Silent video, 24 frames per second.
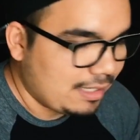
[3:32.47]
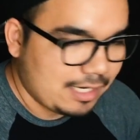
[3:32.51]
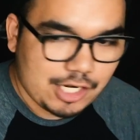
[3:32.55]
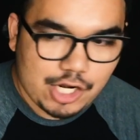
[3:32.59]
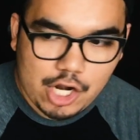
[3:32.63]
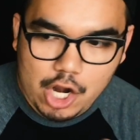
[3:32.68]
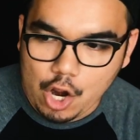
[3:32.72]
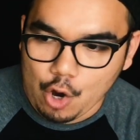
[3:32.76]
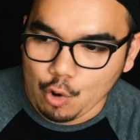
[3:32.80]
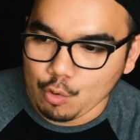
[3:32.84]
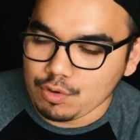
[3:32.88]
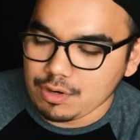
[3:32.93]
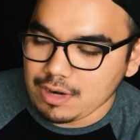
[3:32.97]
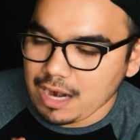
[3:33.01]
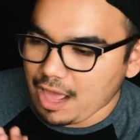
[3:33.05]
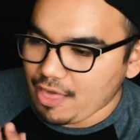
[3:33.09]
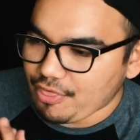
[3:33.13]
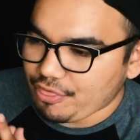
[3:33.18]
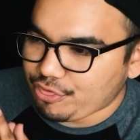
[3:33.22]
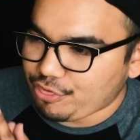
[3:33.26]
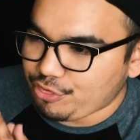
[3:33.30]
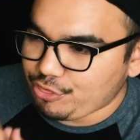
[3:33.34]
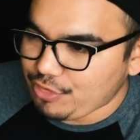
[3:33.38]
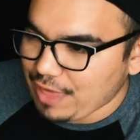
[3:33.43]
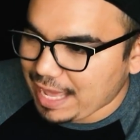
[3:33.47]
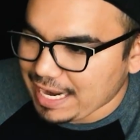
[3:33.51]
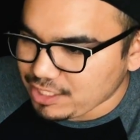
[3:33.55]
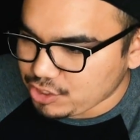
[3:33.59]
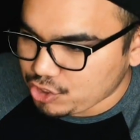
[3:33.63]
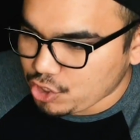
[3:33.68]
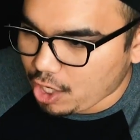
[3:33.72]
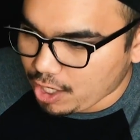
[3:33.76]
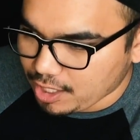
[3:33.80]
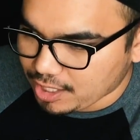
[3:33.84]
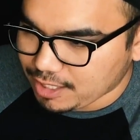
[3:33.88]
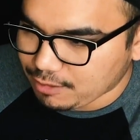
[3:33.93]
No, not that
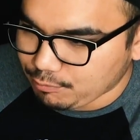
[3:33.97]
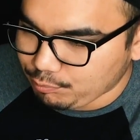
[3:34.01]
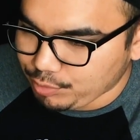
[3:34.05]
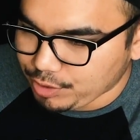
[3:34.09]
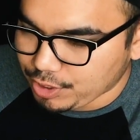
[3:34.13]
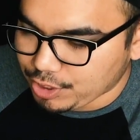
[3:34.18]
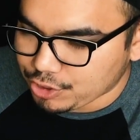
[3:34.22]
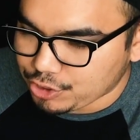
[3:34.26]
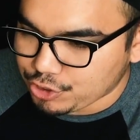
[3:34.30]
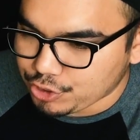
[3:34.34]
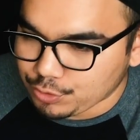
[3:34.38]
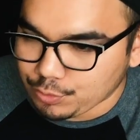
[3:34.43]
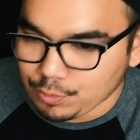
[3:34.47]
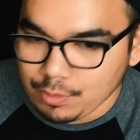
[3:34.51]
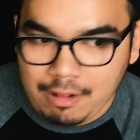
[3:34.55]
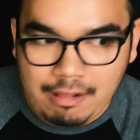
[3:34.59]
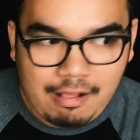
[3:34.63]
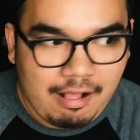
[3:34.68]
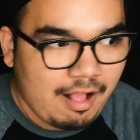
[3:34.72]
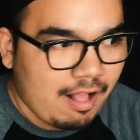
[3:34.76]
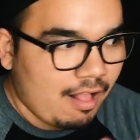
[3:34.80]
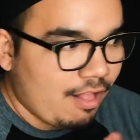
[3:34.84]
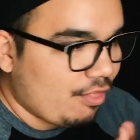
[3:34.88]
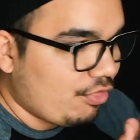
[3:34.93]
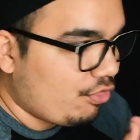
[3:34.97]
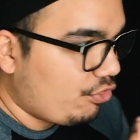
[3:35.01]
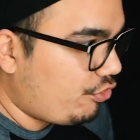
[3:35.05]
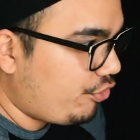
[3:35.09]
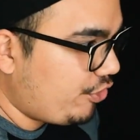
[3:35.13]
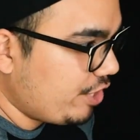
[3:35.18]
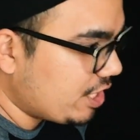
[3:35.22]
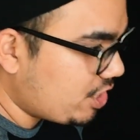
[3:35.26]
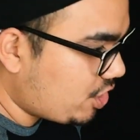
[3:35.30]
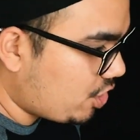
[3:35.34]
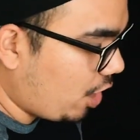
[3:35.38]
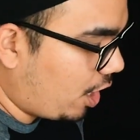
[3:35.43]
talking Pikachu.
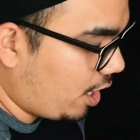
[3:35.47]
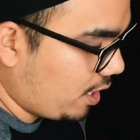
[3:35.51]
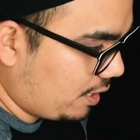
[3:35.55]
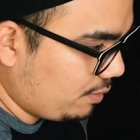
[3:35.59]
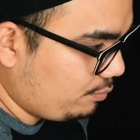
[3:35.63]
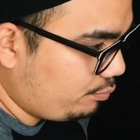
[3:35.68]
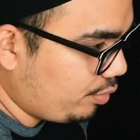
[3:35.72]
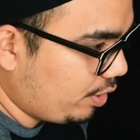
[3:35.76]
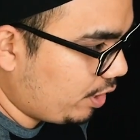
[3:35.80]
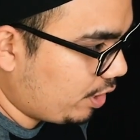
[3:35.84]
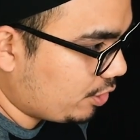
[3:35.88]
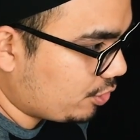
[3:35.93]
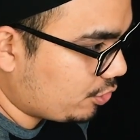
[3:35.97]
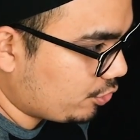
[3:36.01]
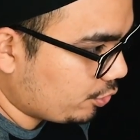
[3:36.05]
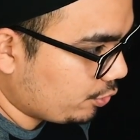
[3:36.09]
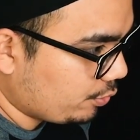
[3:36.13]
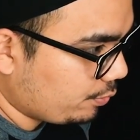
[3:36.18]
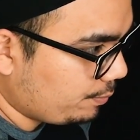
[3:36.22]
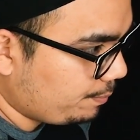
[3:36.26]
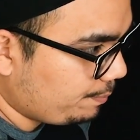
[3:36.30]
This talking Pikachu.